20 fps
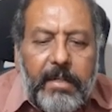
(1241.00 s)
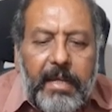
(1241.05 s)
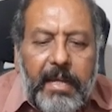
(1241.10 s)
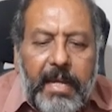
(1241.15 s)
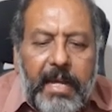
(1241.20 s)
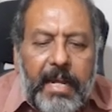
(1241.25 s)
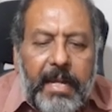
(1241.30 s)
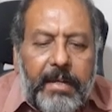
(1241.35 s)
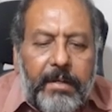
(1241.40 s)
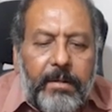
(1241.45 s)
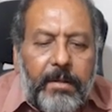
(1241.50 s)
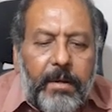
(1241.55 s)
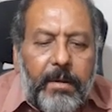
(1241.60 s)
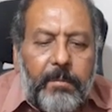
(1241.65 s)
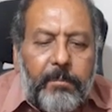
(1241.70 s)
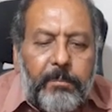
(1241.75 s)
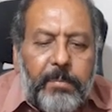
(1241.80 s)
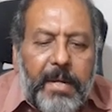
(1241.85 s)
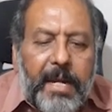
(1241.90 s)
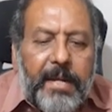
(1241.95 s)
and
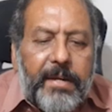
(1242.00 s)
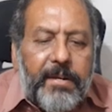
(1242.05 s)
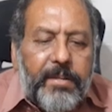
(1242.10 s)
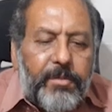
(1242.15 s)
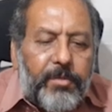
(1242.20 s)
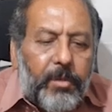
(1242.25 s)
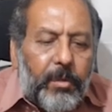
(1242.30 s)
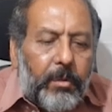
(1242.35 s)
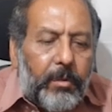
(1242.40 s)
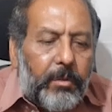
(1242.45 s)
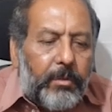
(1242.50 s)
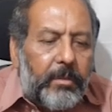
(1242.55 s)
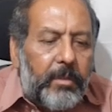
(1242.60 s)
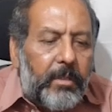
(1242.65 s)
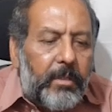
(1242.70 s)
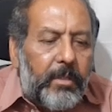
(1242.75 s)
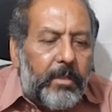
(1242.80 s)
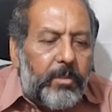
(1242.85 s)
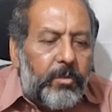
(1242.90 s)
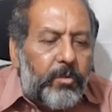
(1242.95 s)
prednisone
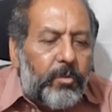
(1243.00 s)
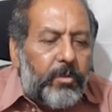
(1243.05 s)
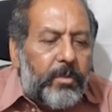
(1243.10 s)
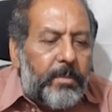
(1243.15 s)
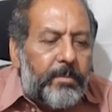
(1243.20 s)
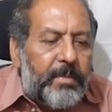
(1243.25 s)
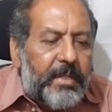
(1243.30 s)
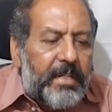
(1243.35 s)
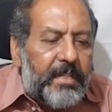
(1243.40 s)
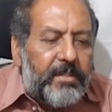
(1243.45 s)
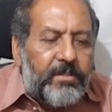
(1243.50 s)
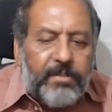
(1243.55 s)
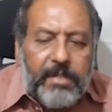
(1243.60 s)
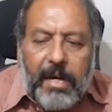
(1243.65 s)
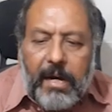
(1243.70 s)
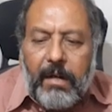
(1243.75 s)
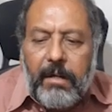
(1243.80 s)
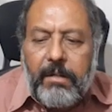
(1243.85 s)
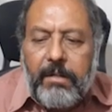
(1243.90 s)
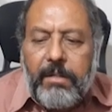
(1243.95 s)
to diminish
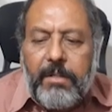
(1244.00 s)
the